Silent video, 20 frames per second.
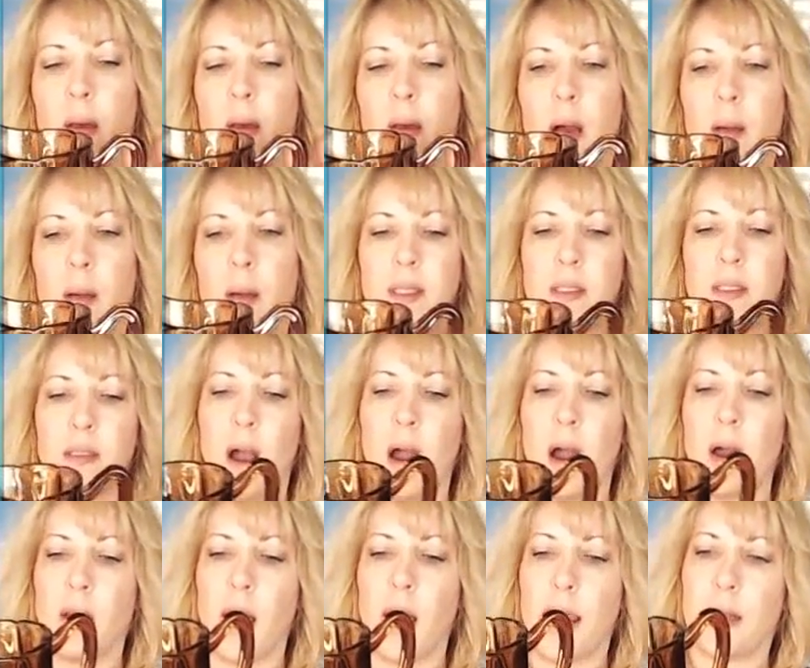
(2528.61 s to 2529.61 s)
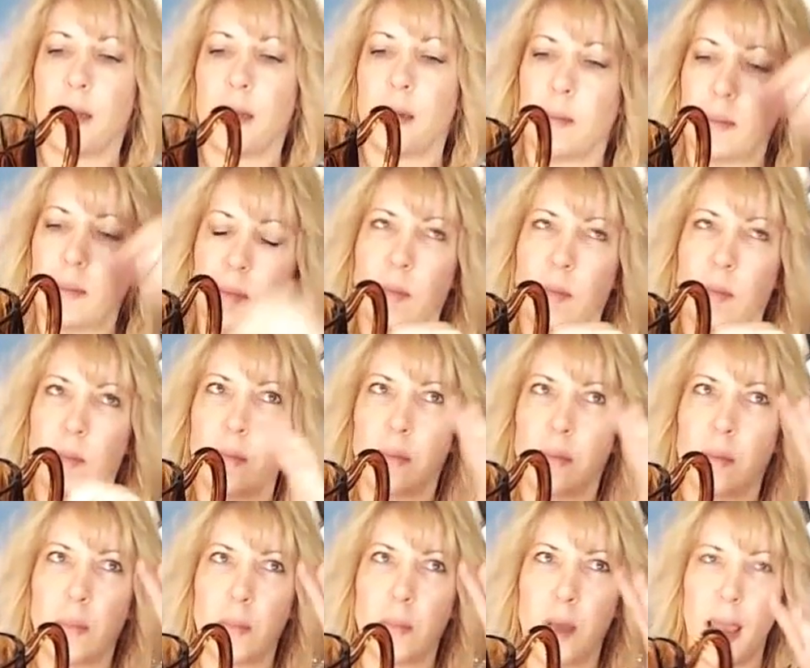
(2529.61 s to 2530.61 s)
Um, it's not like
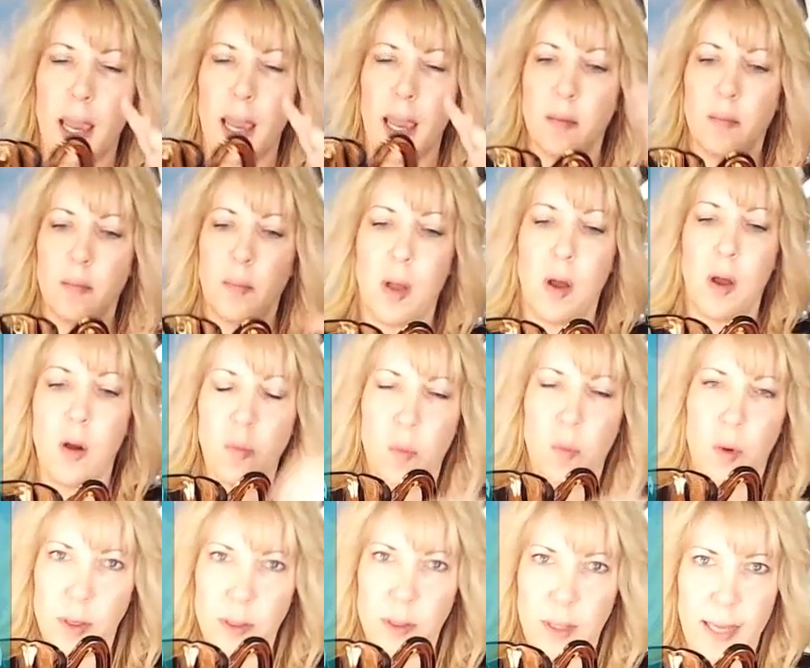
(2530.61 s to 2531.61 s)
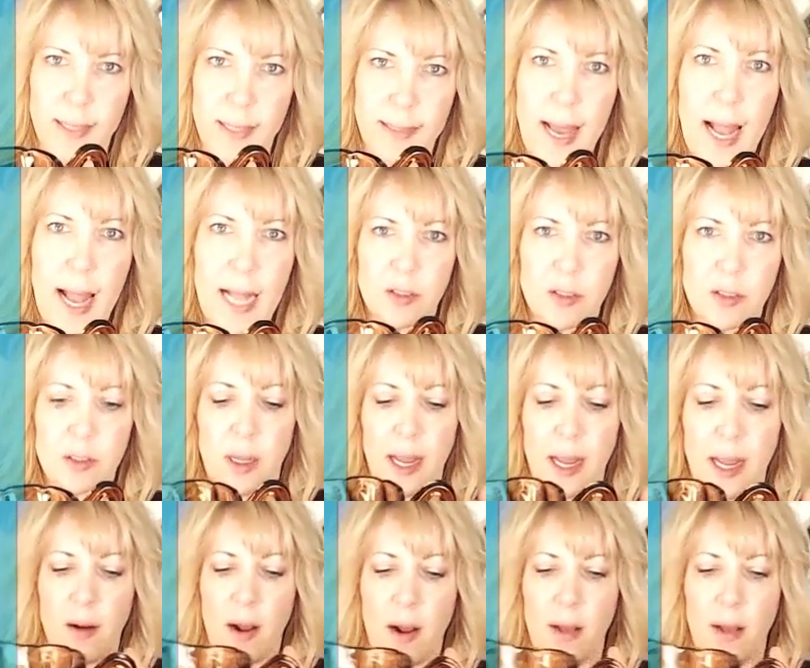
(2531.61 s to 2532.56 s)
hand blown where it's like taxed later.